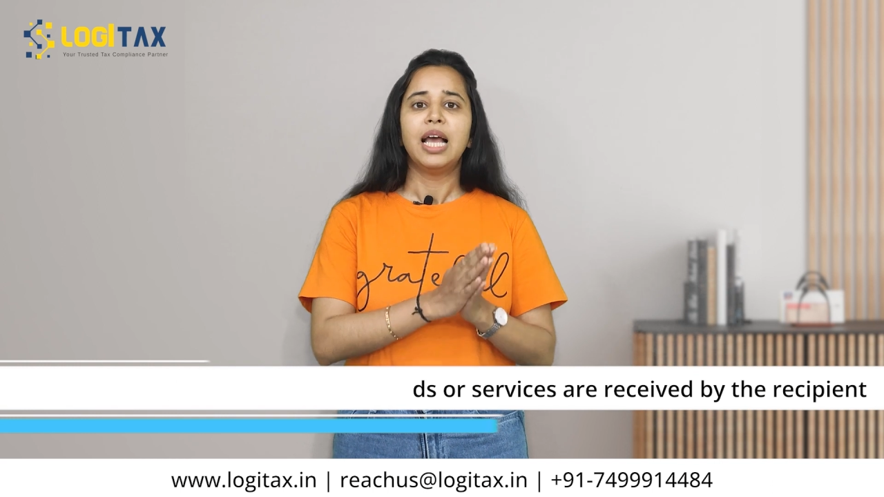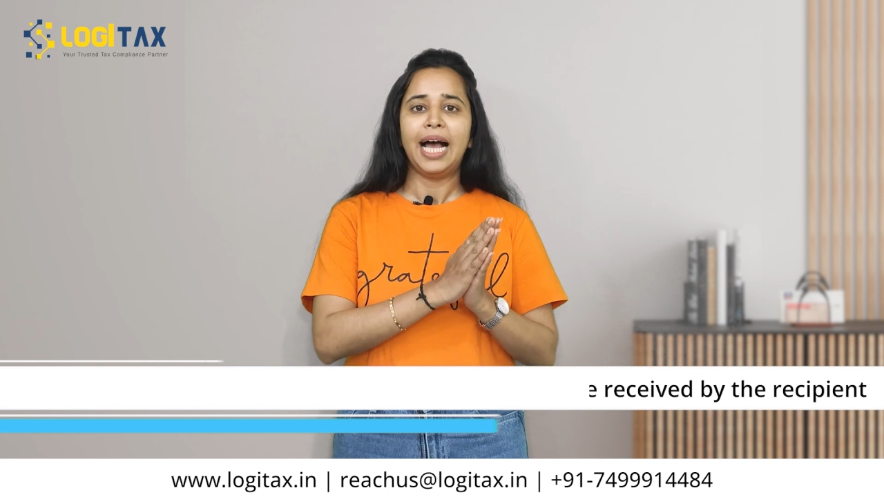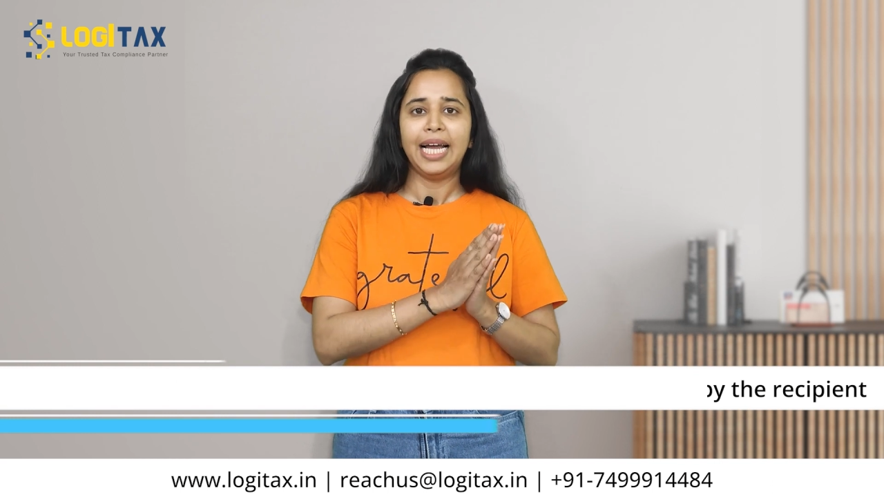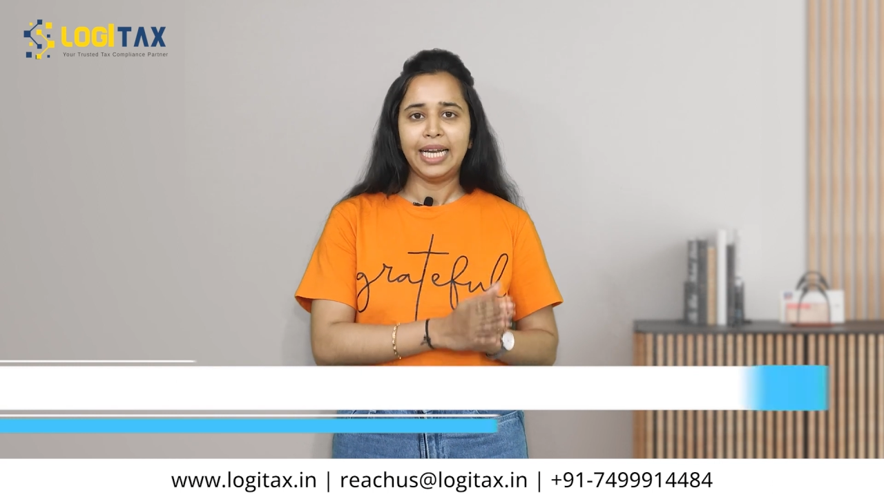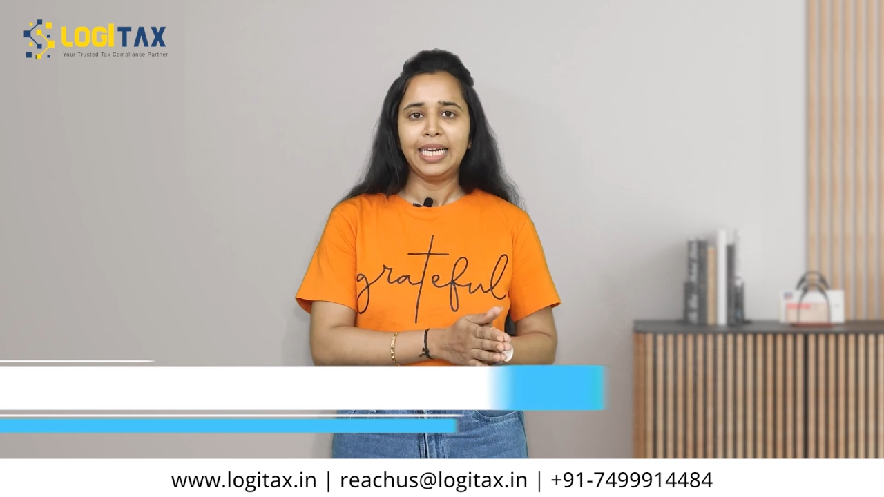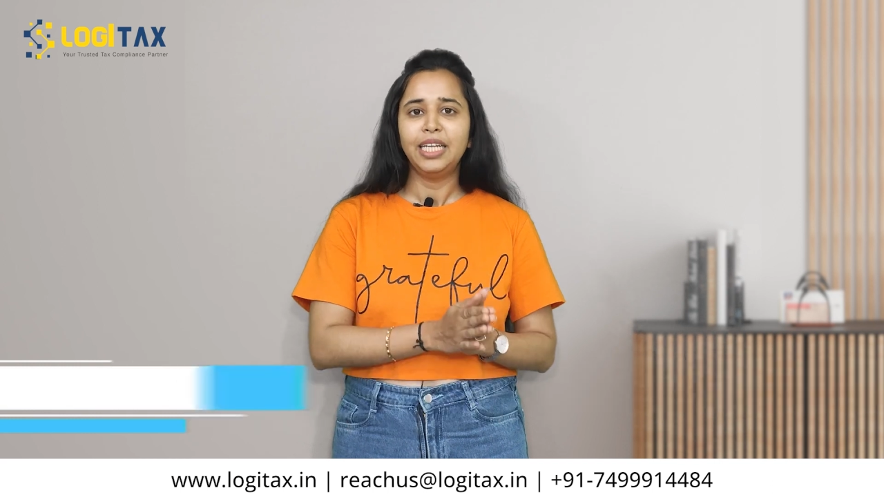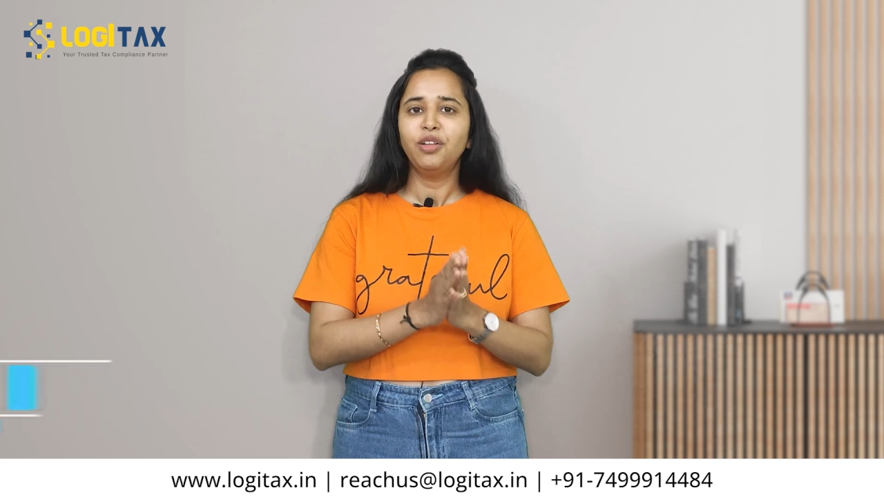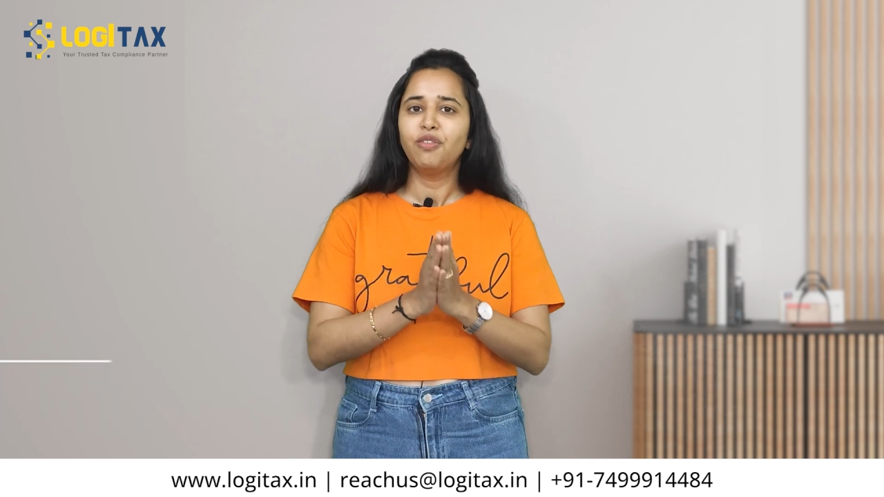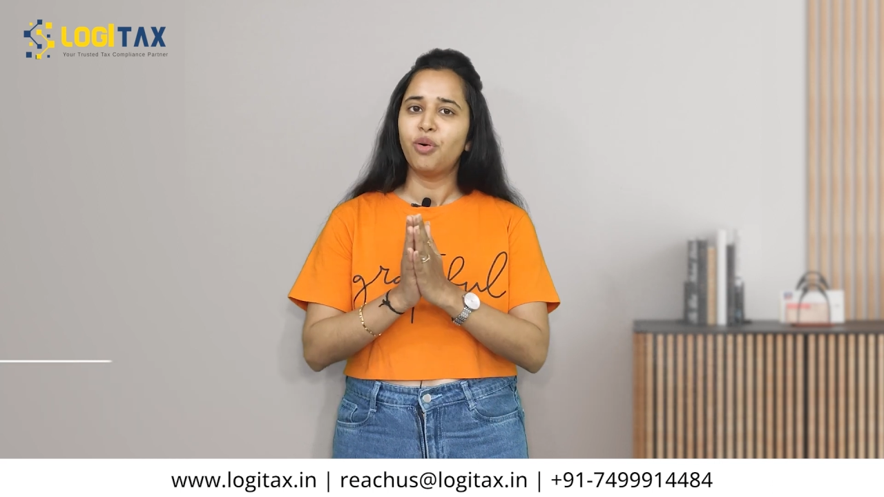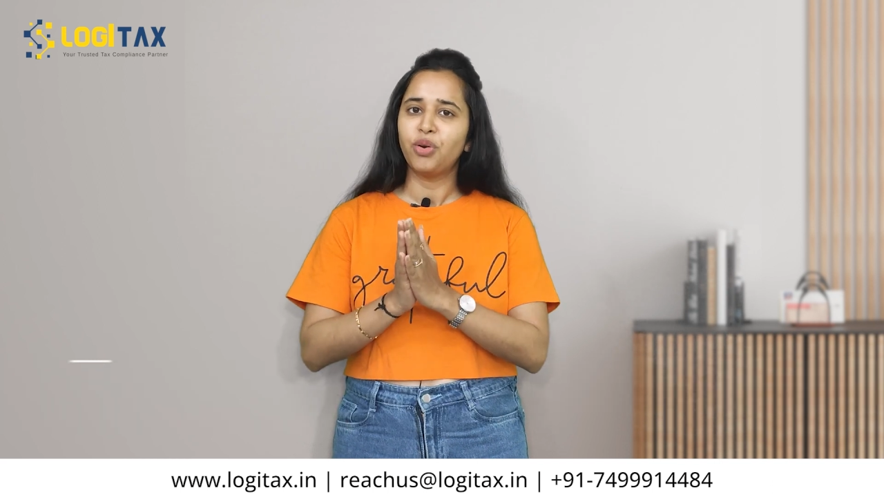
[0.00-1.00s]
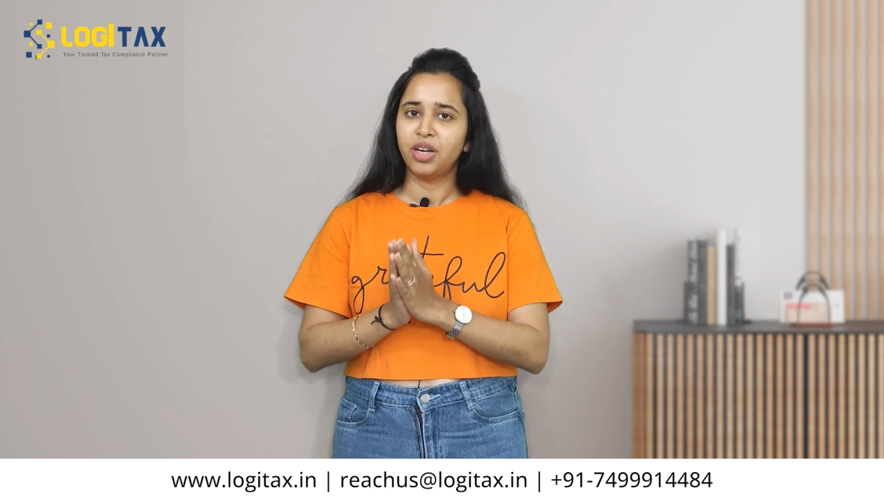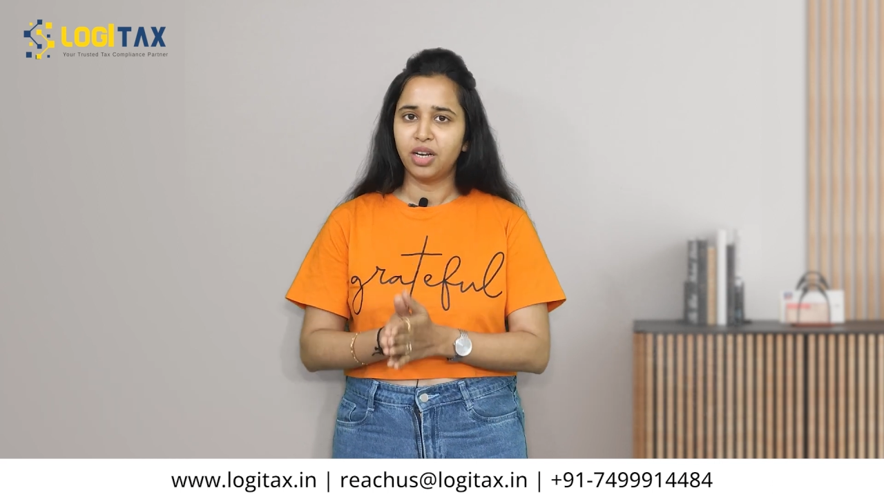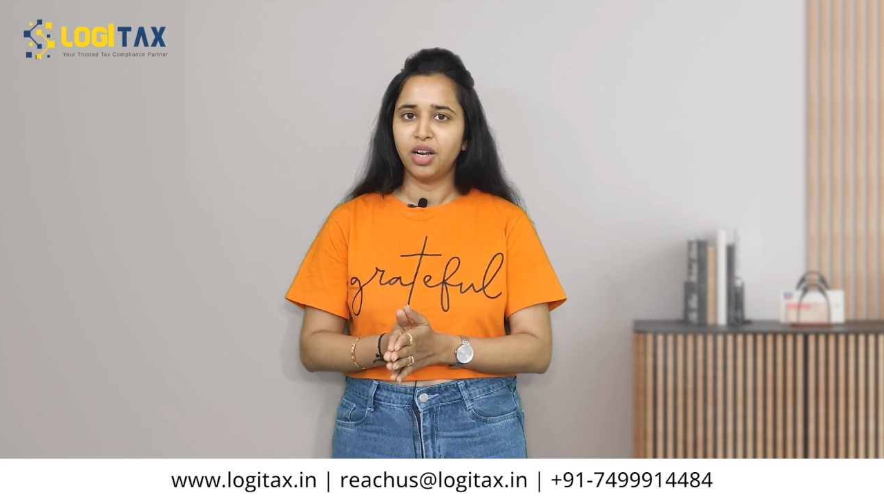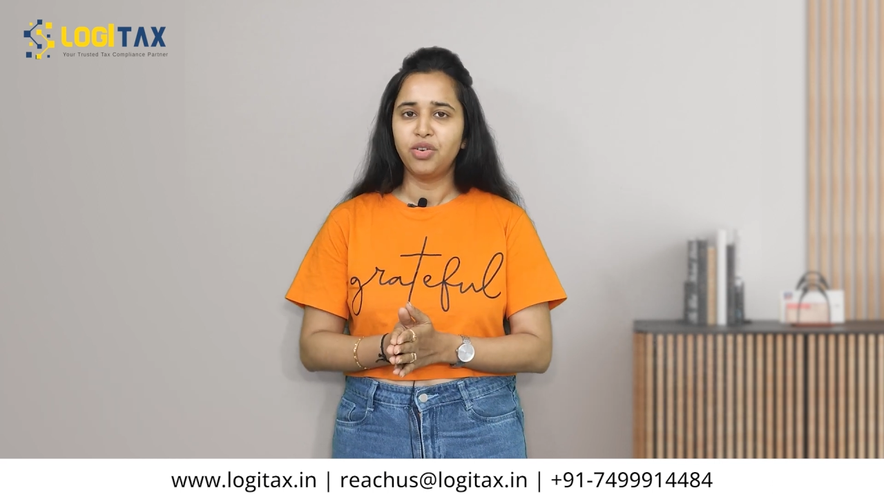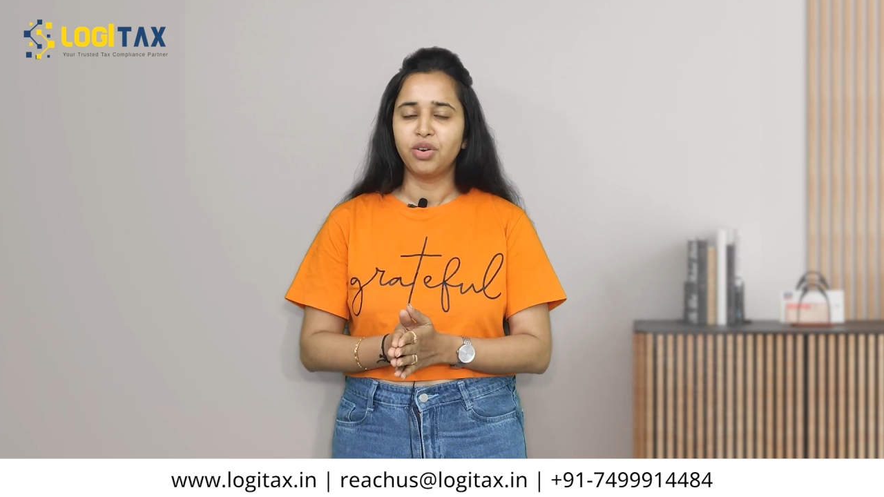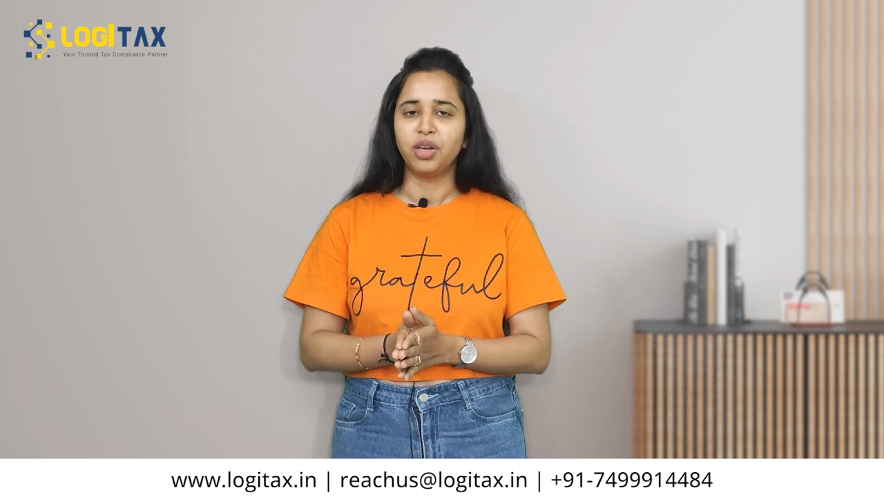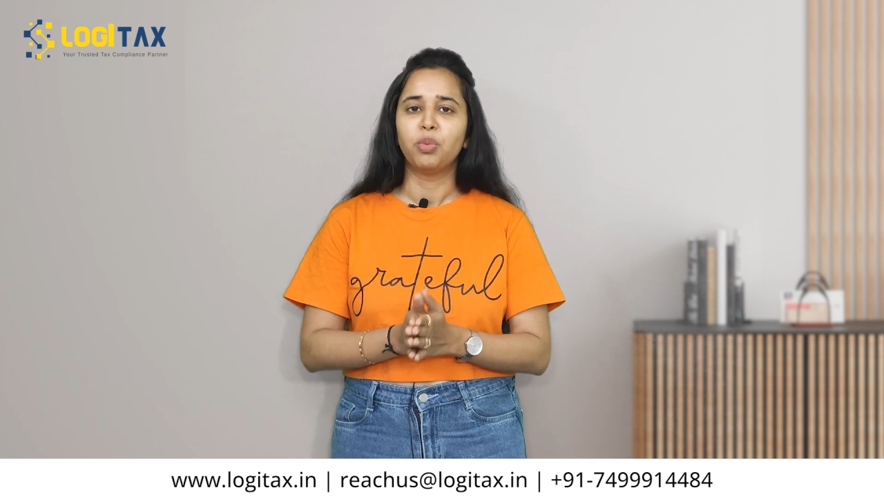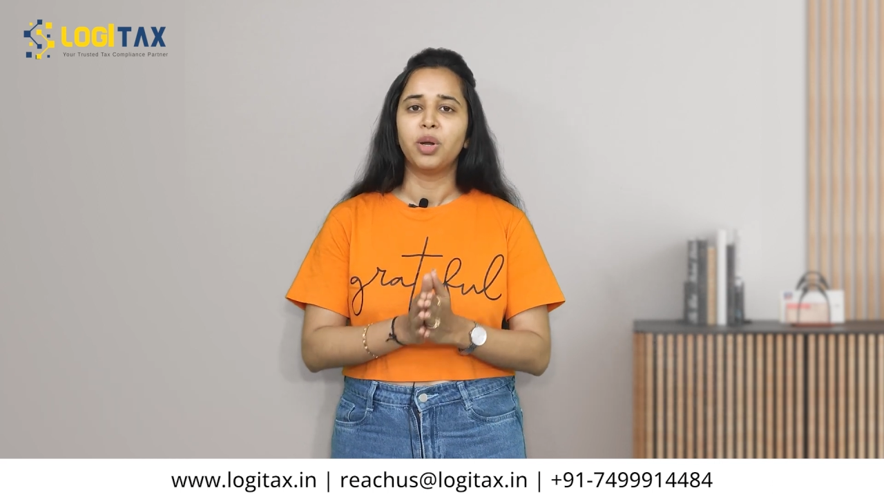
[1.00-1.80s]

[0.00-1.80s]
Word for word: highlighting the foreign country